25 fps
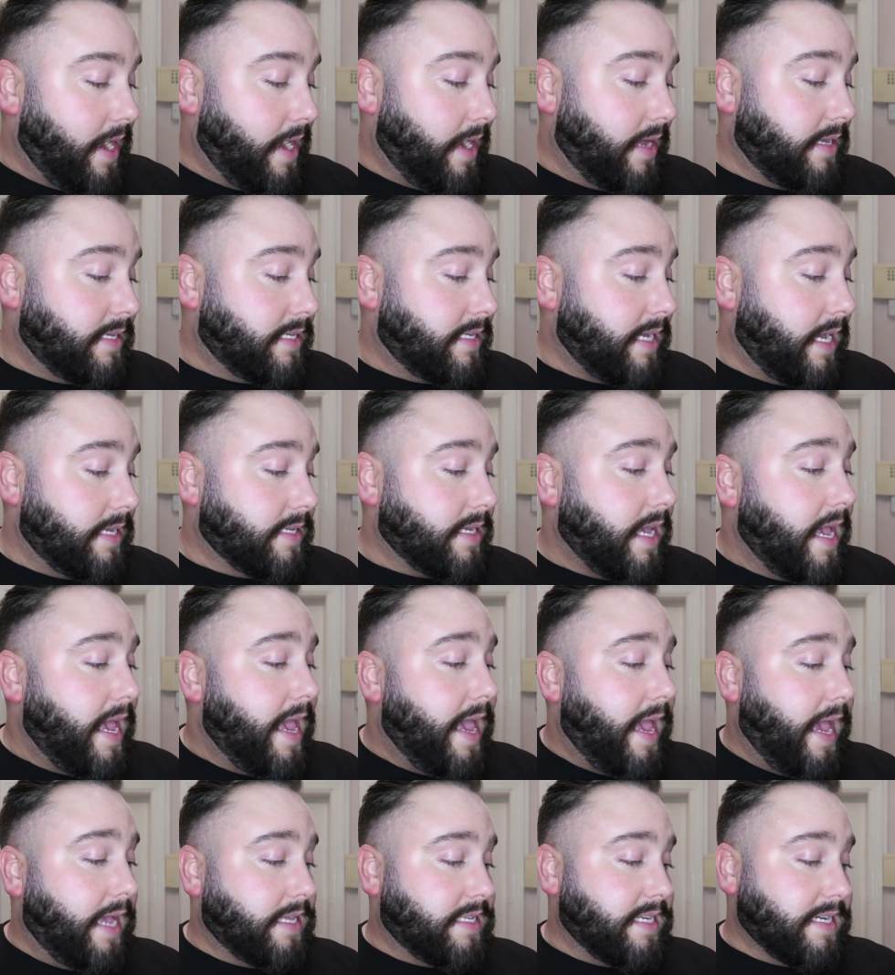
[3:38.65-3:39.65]
and it says
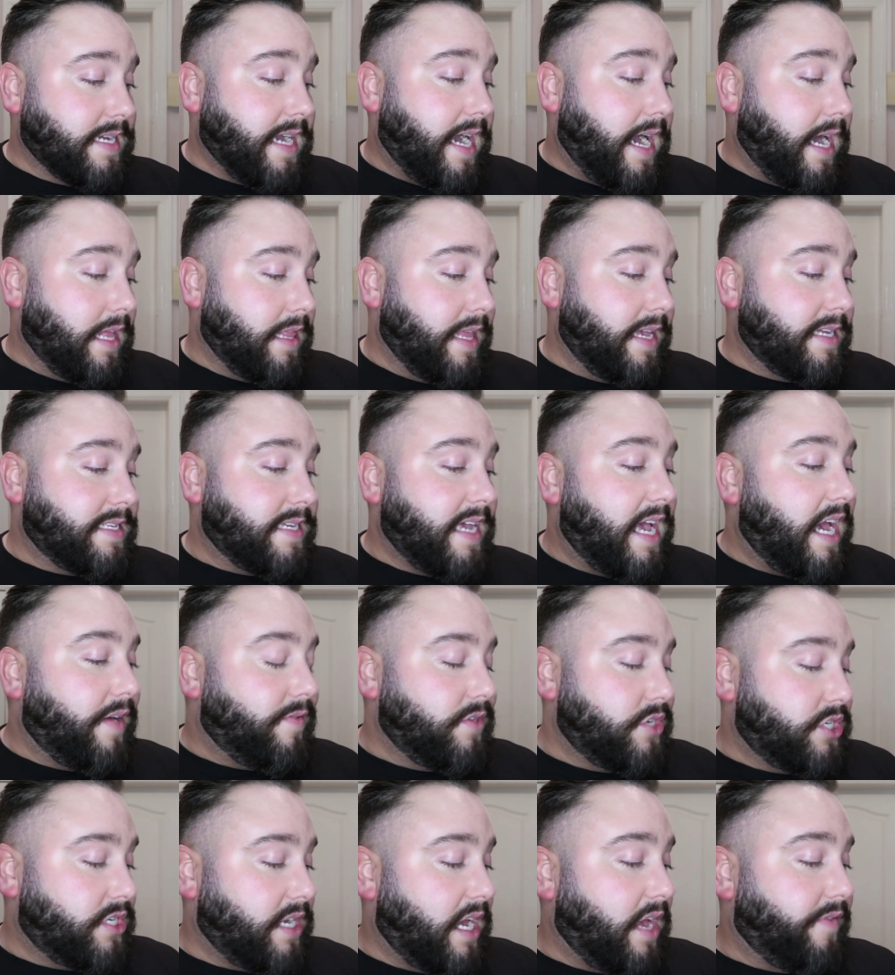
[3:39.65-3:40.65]
it's a garlic tear
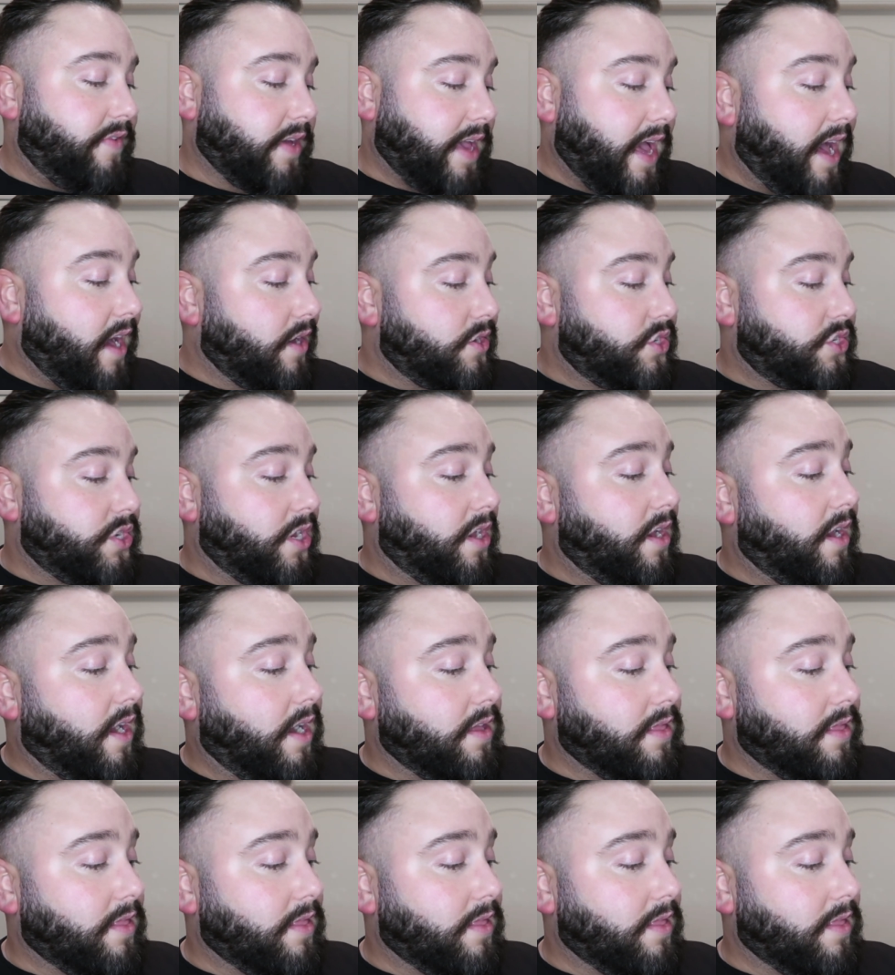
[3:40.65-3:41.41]
and share focaccia,